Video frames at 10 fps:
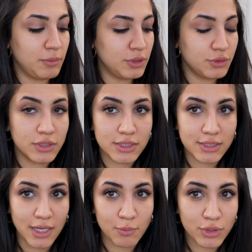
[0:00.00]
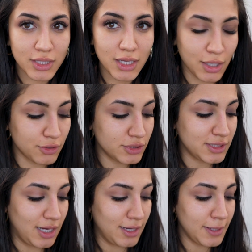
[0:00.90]
I'm gonna do the same with the other
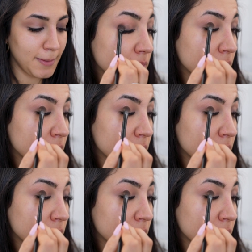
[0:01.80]
side.